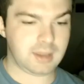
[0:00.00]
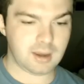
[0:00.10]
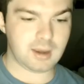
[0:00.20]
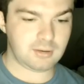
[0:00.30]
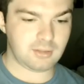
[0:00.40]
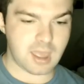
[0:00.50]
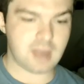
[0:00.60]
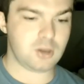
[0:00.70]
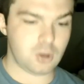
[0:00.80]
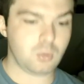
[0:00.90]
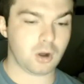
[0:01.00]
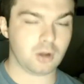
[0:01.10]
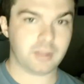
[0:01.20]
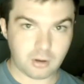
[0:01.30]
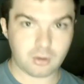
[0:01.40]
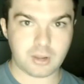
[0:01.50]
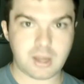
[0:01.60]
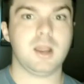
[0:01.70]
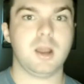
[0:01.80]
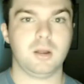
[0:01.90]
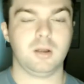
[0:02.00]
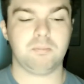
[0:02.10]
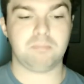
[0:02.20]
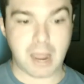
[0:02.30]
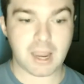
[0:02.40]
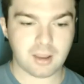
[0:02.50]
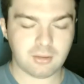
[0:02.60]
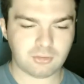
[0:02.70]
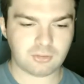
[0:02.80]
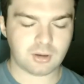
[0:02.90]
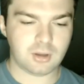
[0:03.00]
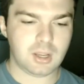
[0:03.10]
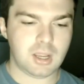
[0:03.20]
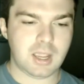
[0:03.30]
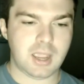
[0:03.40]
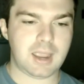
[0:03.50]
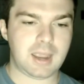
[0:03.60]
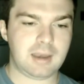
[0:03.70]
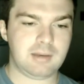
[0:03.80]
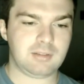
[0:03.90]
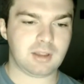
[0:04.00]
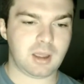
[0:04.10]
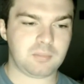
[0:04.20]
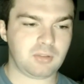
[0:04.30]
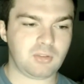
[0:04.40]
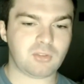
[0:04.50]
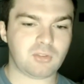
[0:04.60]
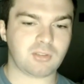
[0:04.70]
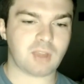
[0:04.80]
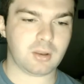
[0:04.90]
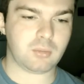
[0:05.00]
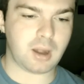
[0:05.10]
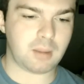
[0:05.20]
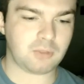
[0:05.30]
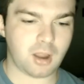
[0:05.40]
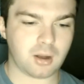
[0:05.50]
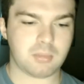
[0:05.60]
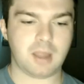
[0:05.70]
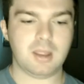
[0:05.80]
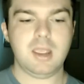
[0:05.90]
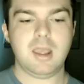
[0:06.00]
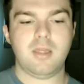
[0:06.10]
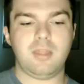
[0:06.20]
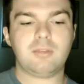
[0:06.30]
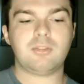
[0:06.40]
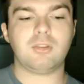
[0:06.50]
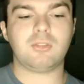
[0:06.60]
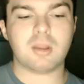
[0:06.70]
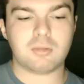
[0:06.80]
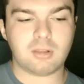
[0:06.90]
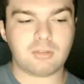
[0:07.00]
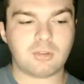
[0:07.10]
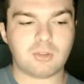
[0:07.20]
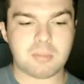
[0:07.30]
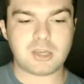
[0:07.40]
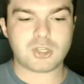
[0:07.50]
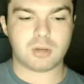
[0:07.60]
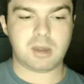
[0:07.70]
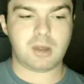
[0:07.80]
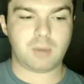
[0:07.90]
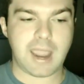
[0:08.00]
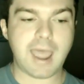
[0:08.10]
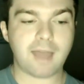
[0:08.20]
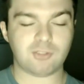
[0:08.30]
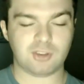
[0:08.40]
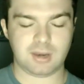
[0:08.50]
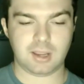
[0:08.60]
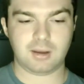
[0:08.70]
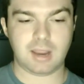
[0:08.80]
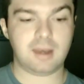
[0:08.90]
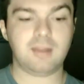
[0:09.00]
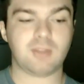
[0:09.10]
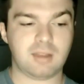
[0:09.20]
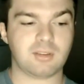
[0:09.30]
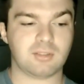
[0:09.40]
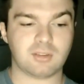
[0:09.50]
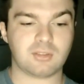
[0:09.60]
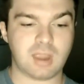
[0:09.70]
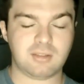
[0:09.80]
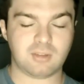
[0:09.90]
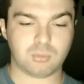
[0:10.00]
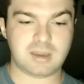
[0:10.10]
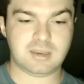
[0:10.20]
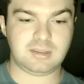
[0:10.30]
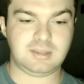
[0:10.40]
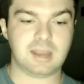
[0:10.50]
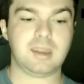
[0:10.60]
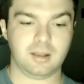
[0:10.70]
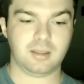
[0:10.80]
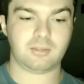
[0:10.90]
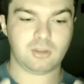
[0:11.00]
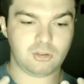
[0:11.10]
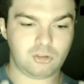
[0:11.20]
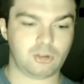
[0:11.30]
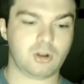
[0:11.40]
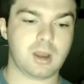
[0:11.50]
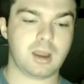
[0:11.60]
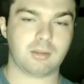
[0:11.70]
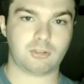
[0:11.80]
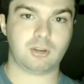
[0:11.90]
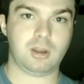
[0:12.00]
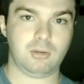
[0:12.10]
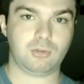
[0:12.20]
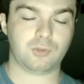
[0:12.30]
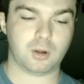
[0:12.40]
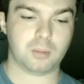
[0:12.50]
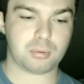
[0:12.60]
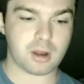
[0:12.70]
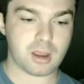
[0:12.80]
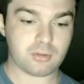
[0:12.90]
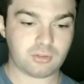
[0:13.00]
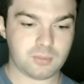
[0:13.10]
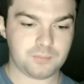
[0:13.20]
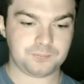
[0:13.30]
get it, that you are literally biased, and this is exactly what I'm talking about. This is the mainstream media we have today, and it's a ridiculous, sorry excuse for a press.